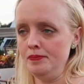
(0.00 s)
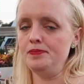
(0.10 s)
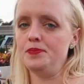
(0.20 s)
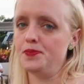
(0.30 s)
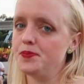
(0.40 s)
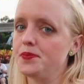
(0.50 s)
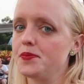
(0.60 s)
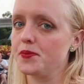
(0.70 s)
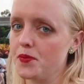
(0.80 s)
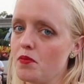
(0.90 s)
that was like
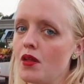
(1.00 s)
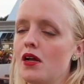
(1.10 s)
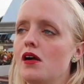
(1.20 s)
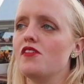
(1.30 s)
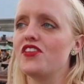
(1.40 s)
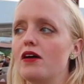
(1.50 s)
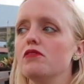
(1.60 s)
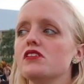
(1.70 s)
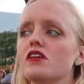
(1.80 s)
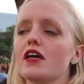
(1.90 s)
a that was
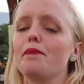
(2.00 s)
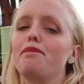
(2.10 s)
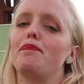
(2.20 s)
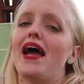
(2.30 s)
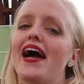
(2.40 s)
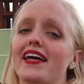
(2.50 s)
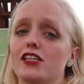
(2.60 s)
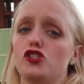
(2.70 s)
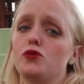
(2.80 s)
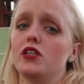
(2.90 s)
delicacy. Like
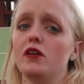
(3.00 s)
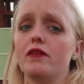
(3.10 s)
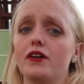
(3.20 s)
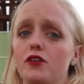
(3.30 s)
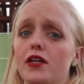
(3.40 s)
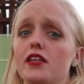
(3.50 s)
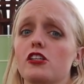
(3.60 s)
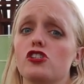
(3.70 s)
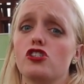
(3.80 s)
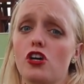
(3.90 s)
packaged really well though, like
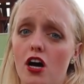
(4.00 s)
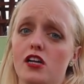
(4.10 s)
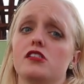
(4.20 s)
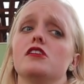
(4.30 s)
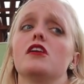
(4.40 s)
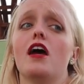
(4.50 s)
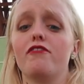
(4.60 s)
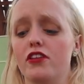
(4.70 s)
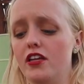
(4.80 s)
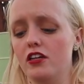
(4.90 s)
the sauce and
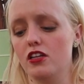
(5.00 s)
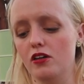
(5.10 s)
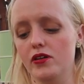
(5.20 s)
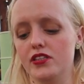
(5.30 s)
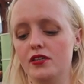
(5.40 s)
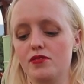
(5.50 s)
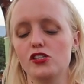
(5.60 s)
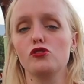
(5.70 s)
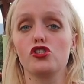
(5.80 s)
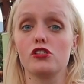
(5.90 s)
everything along with it.
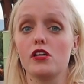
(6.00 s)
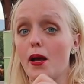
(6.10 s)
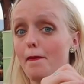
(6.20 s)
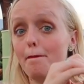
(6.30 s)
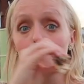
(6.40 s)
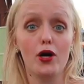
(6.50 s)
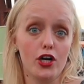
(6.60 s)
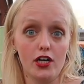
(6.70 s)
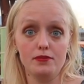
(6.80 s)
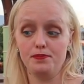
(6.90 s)
This is just like a burger.